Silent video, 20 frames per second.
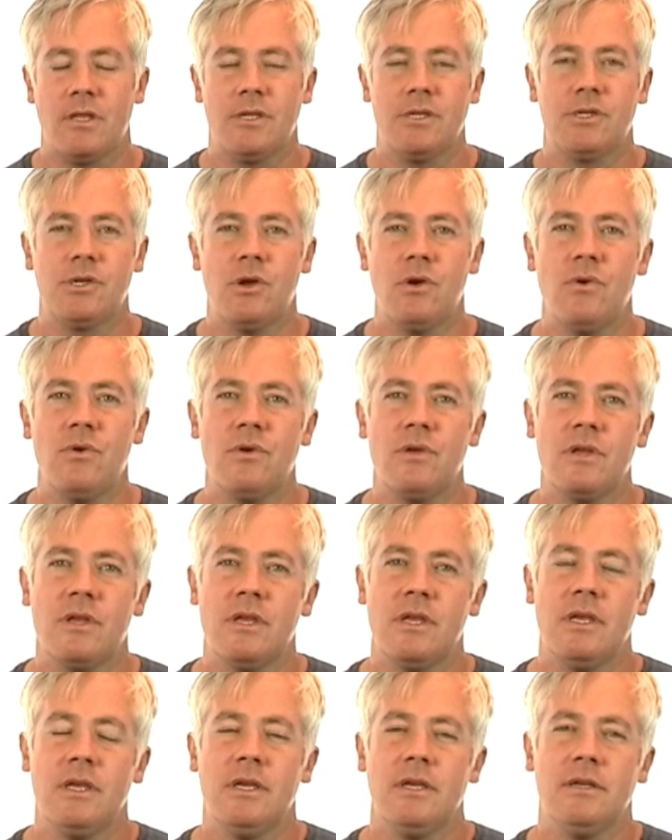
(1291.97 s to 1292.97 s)
So
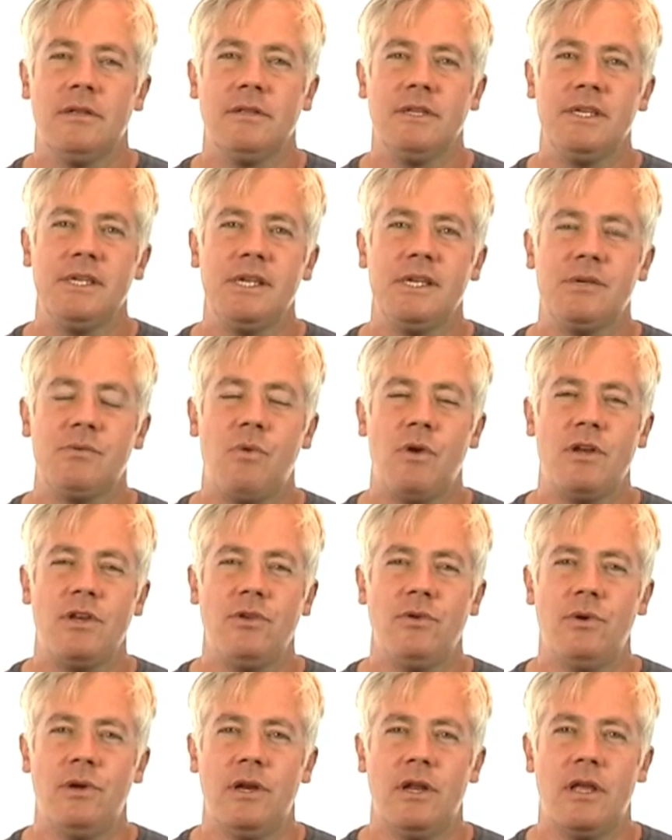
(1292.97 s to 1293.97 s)
this is what
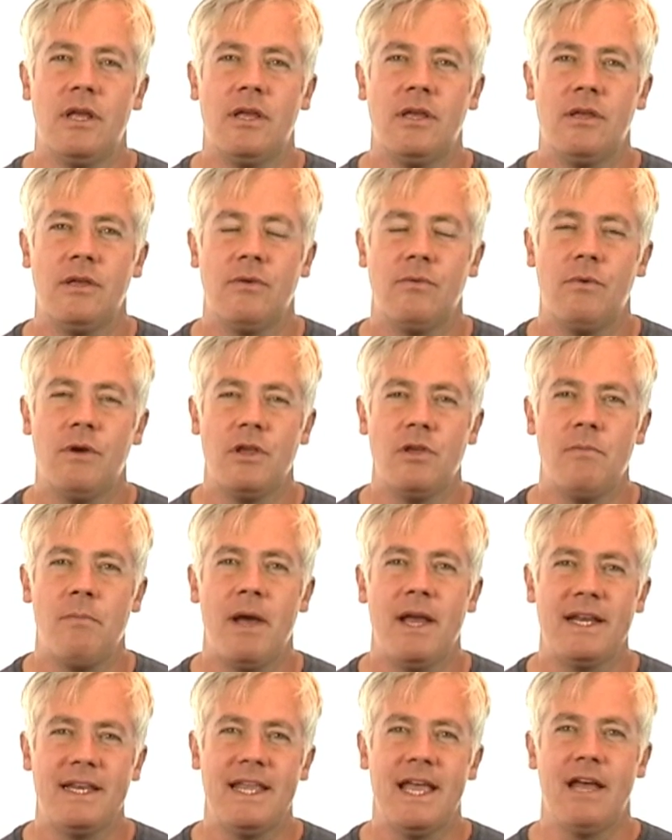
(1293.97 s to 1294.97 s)
you
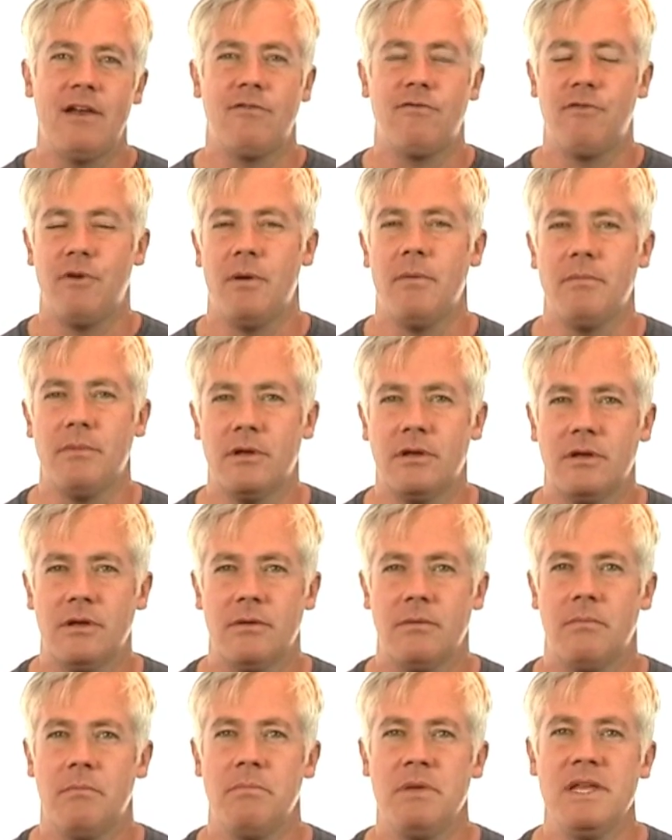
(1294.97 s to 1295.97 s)
might get from
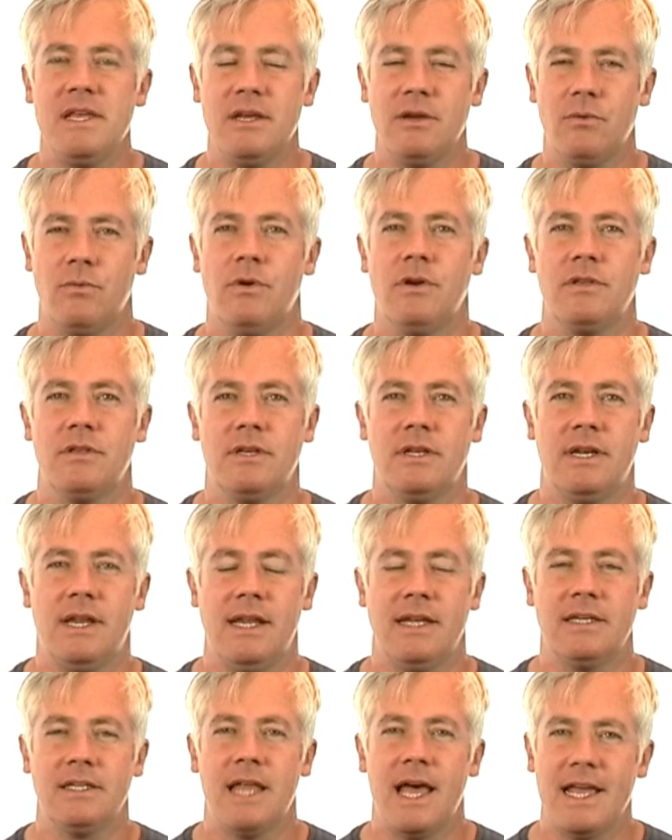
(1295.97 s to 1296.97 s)
being with an
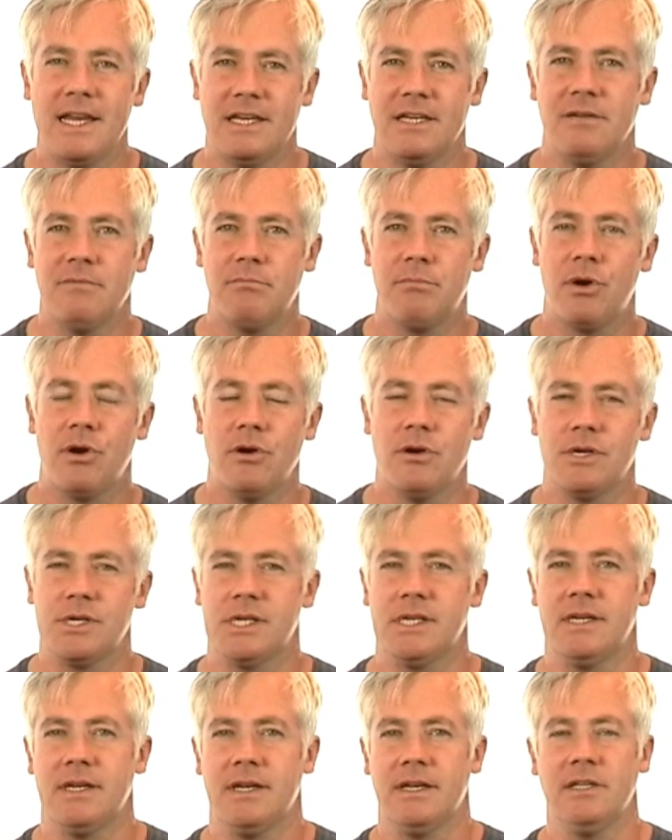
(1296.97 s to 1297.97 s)
enlightened
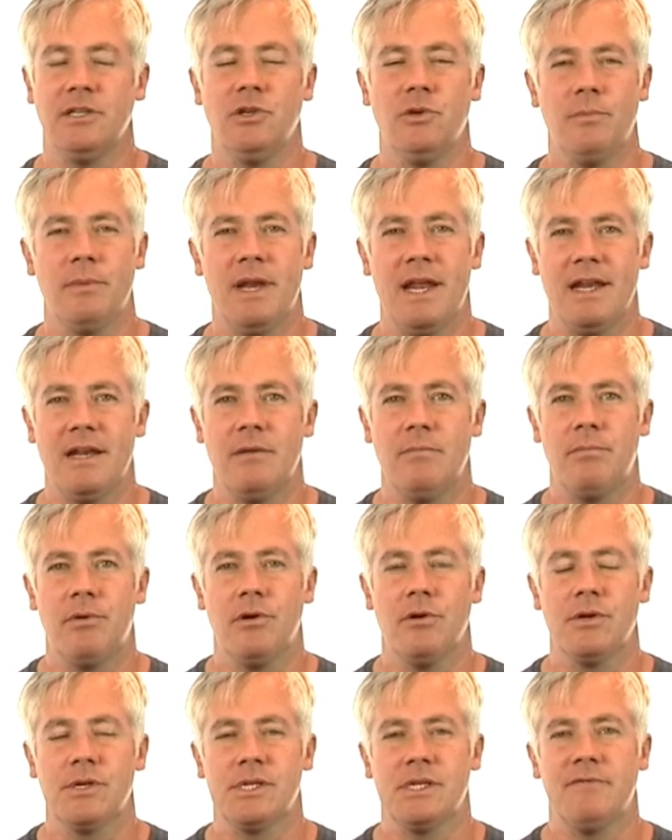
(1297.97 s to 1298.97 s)
person, an illuminated
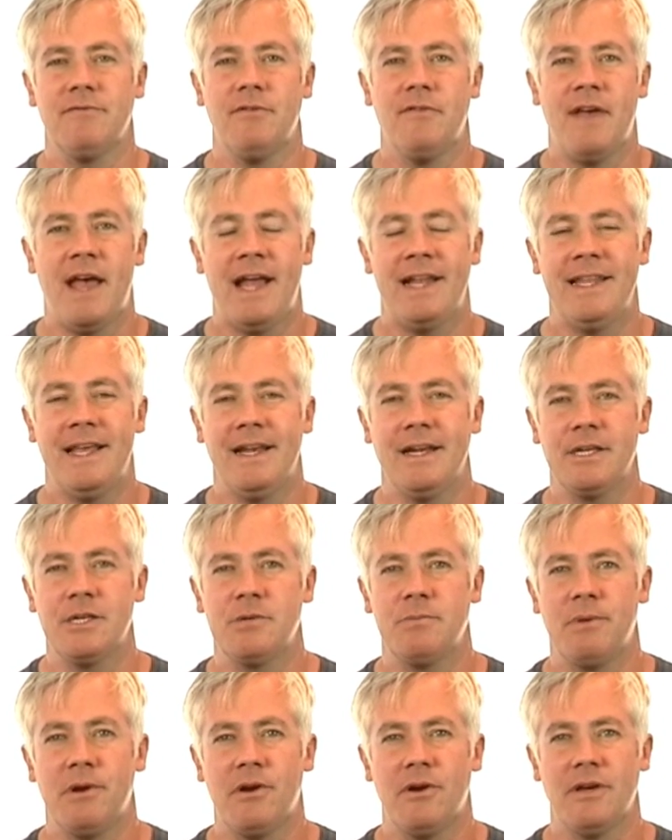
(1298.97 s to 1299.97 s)
person. You've had that
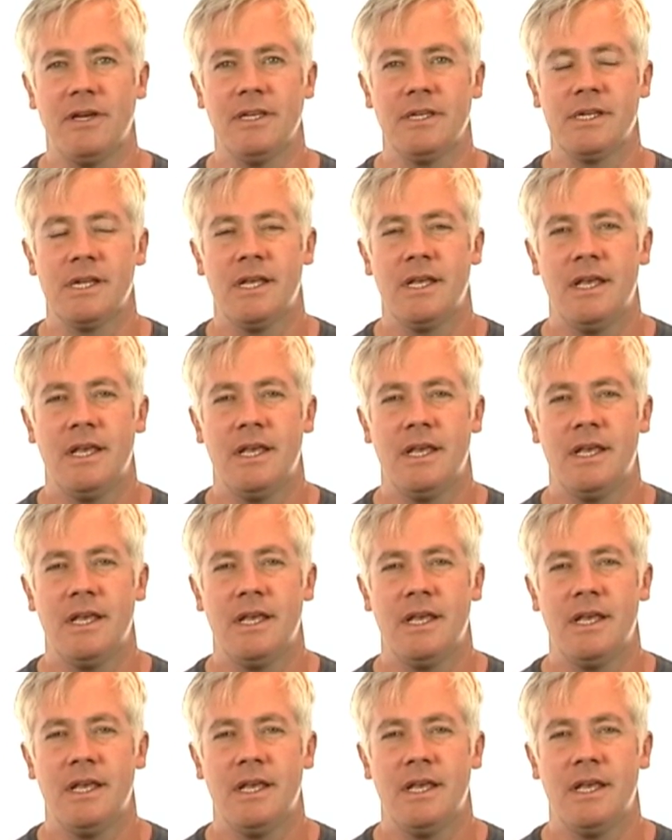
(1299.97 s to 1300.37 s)
experience.